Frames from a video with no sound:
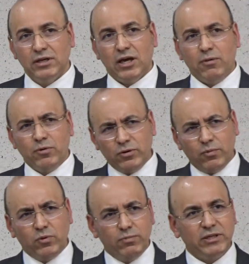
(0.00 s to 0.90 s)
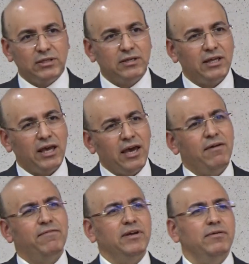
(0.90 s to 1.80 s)
a group of women that
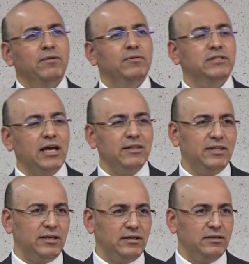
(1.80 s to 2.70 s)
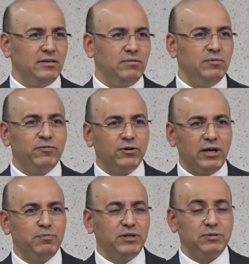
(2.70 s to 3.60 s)
every Sunday, before
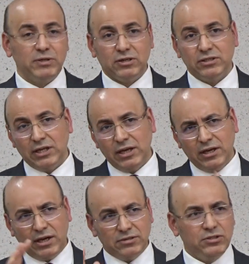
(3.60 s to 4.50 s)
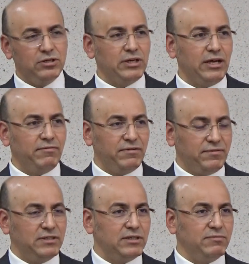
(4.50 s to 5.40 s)
I preach, because as you know, I have the
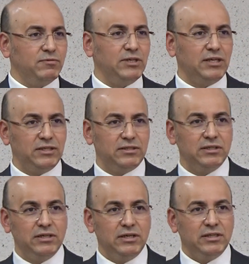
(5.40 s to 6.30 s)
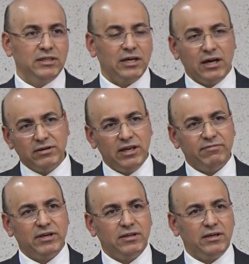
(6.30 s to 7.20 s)
first service with kids, then at
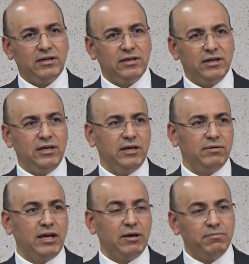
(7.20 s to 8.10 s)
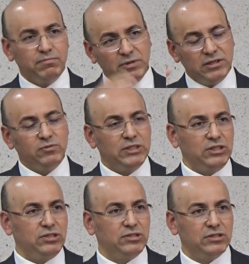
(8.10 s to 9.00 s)
11 a.m. I have meeting with
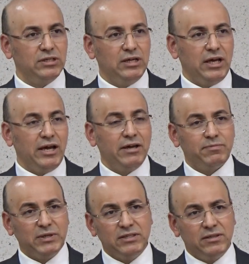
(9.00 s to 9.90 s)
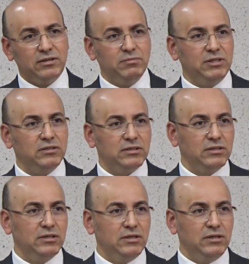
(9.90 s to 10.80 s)
teachers. I have spent 30 minutes
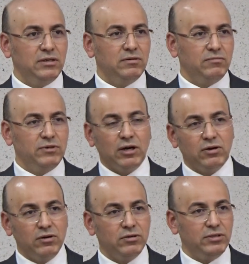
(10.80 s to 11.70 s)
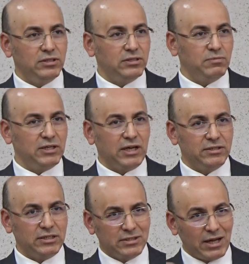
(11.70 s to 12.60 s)
without concluding this meeting and
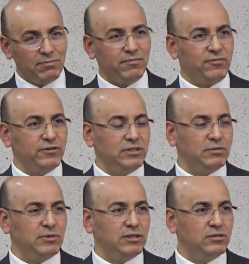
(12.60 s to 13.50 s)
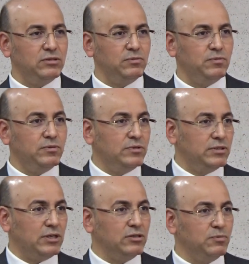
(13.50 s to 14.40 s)
just come from this meeting to
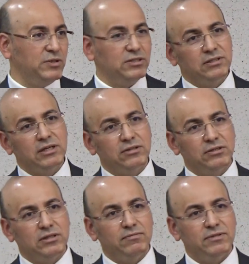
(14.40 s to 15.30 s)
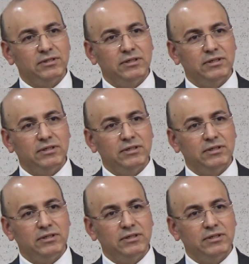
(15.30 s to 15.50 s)
start to preach the second service.